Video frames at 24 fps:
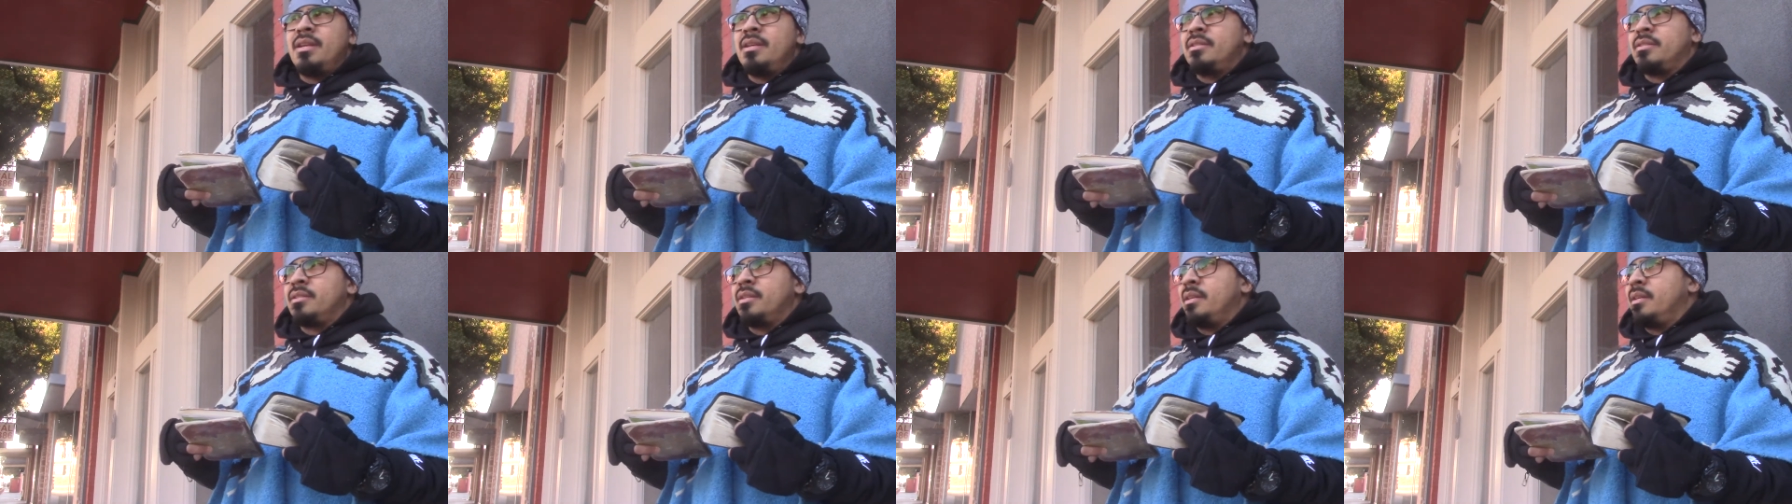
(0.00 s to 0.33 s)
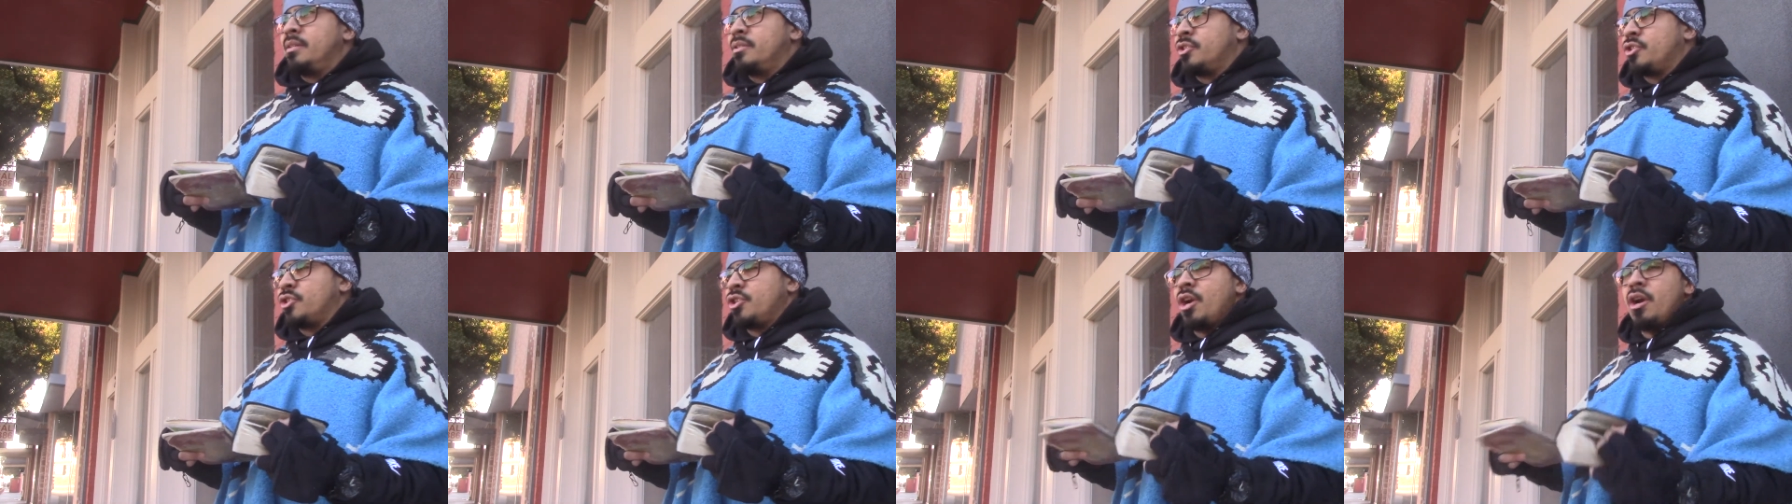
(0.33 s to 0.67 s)
is
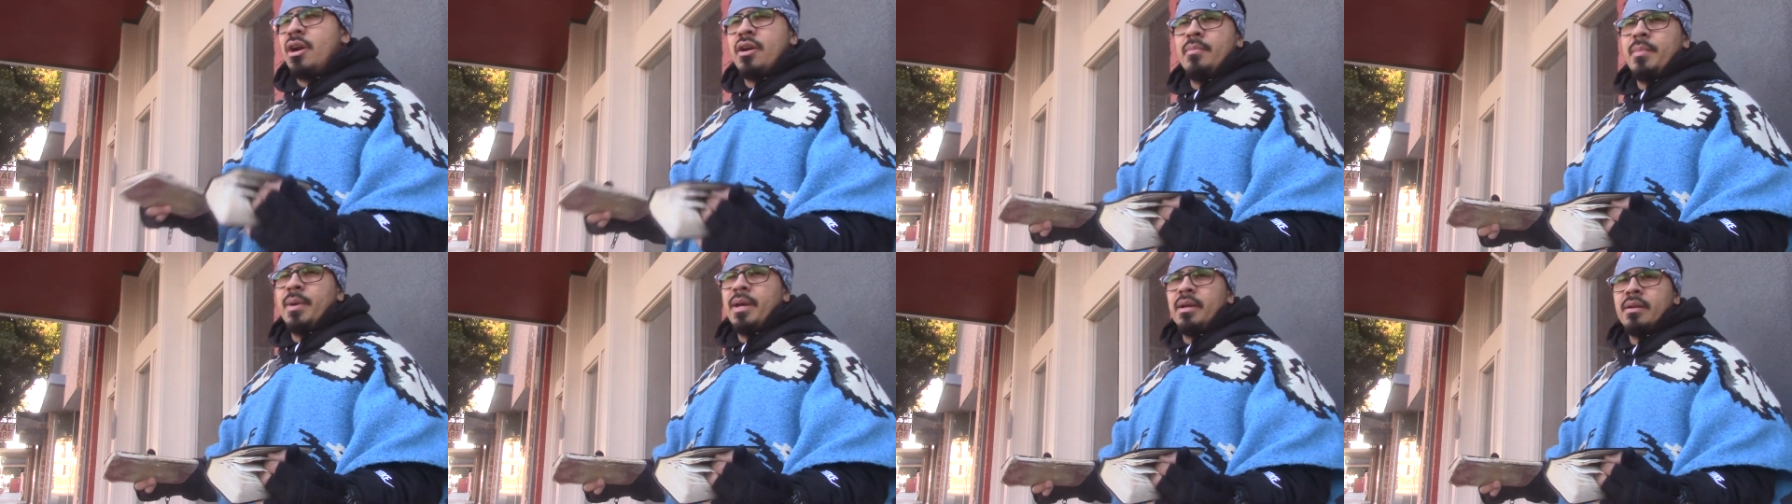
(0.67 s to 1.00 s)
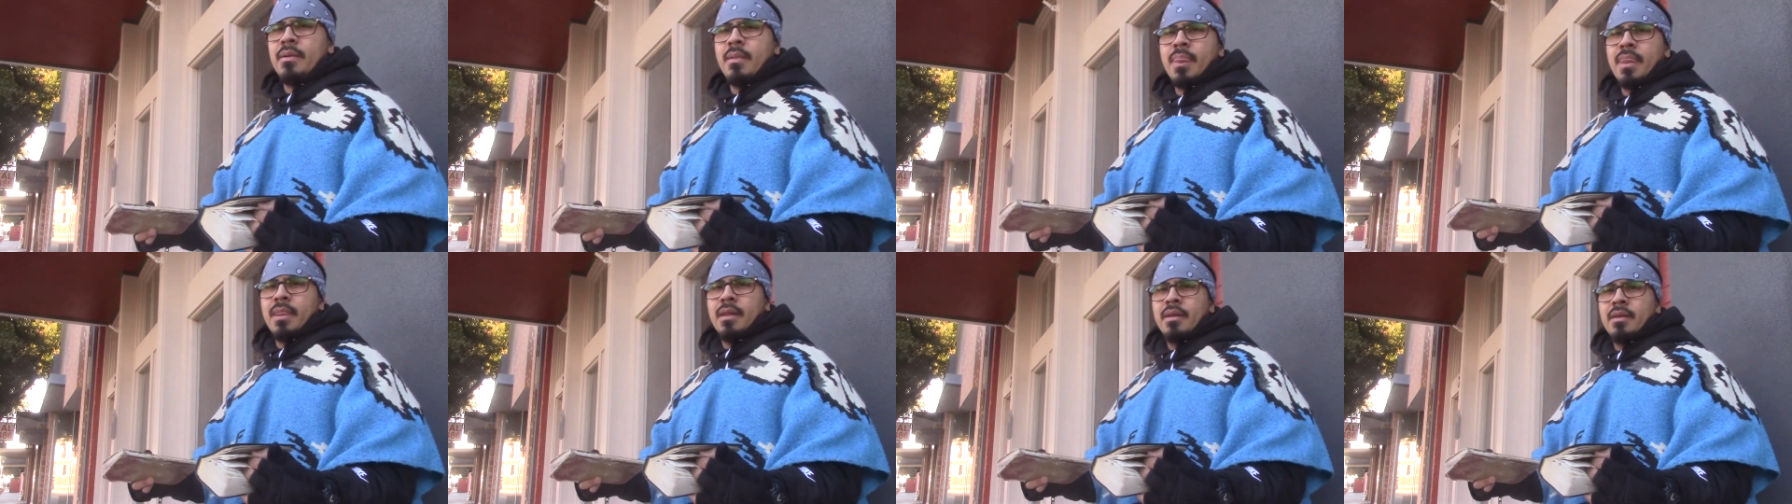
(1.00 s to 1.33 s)
is sure,
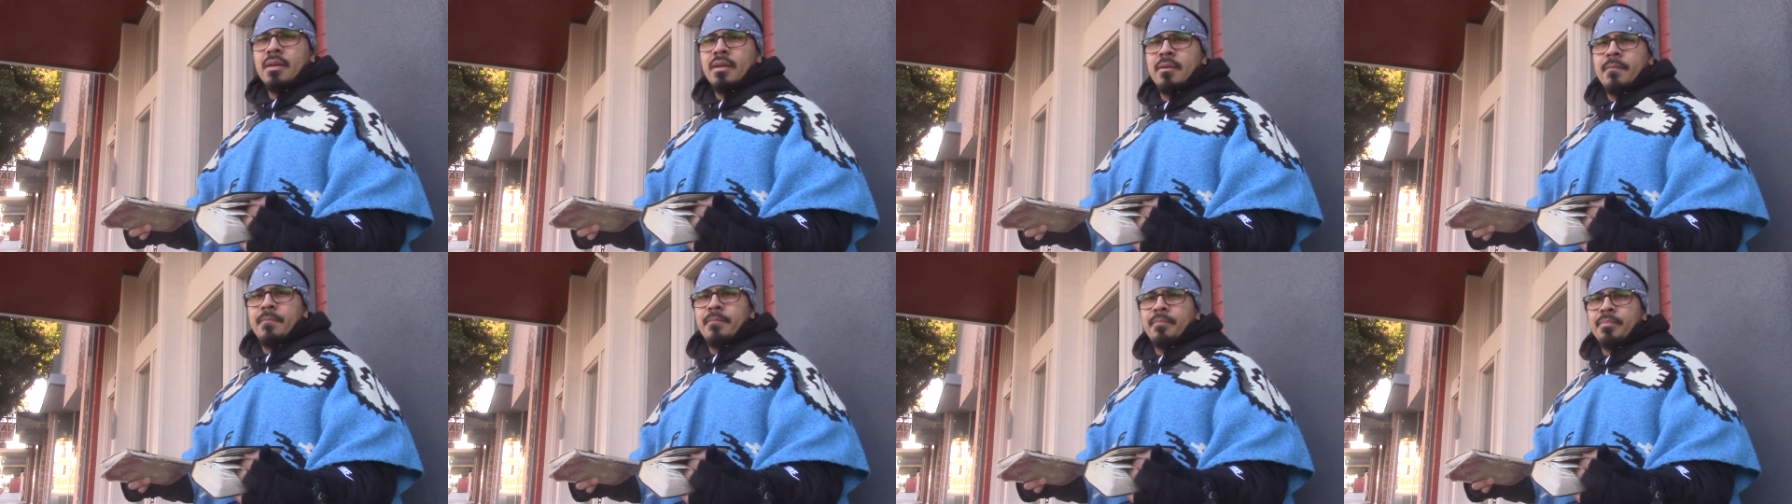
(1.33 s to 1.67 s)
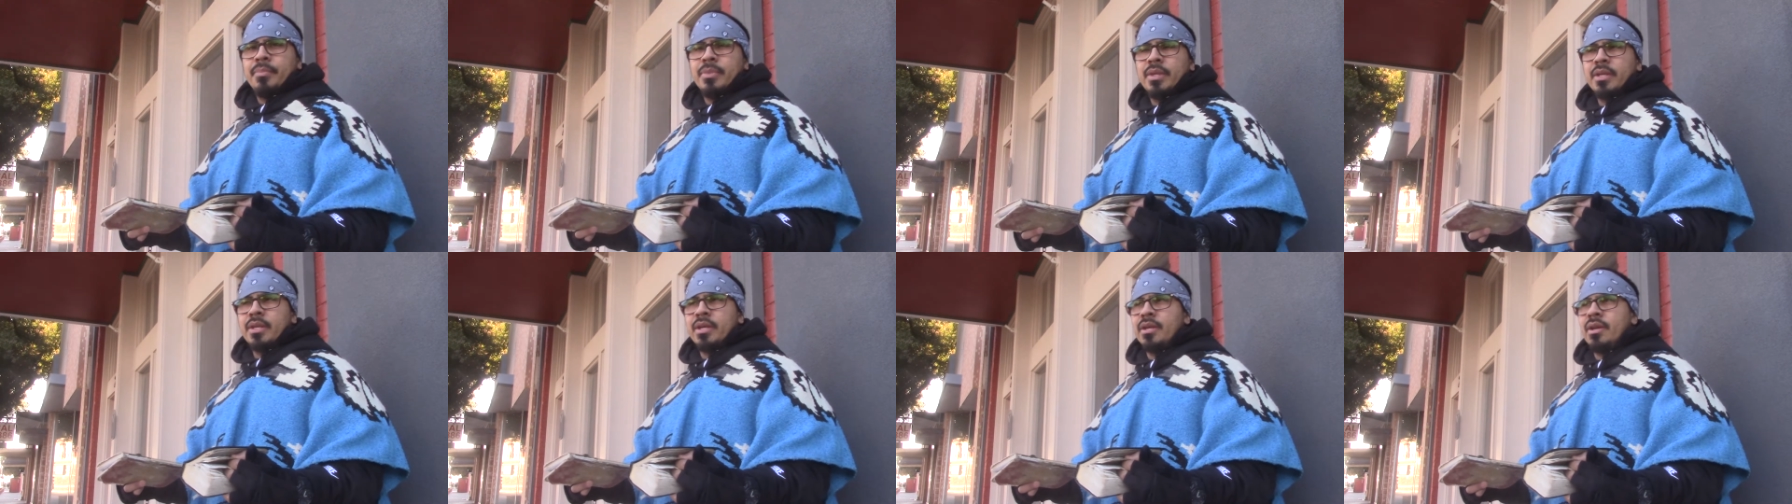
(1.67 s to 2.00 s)

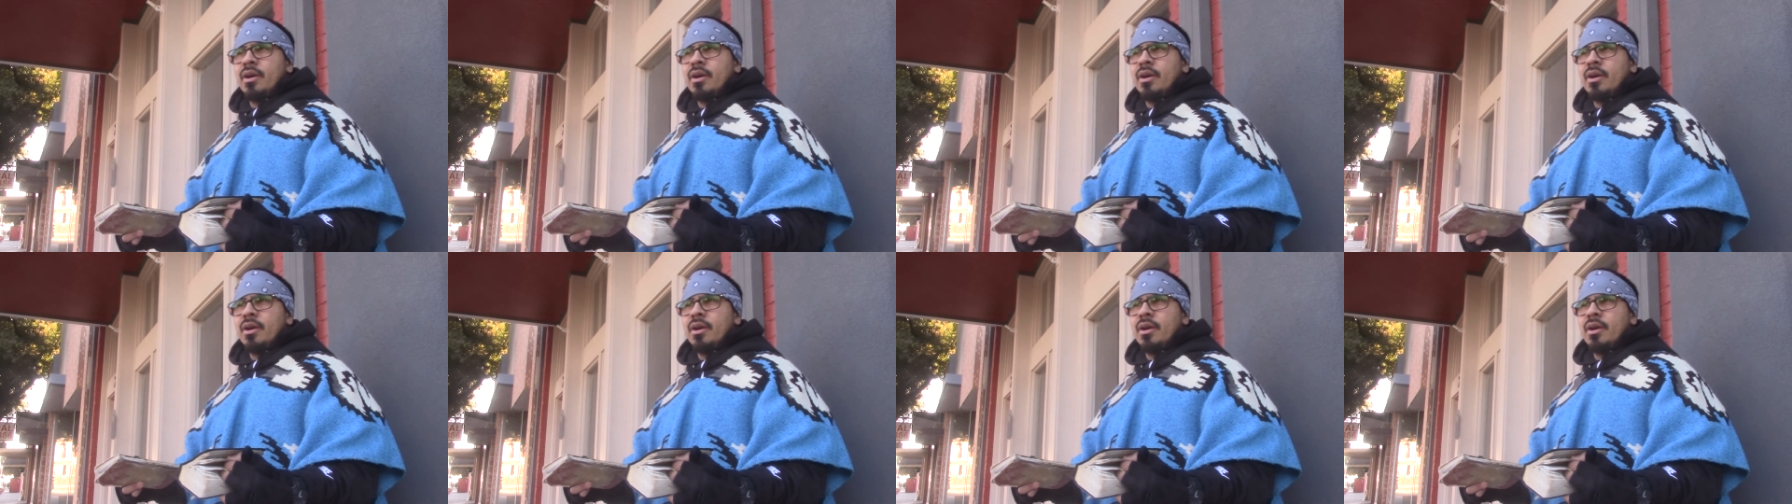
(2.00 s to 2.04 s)
man.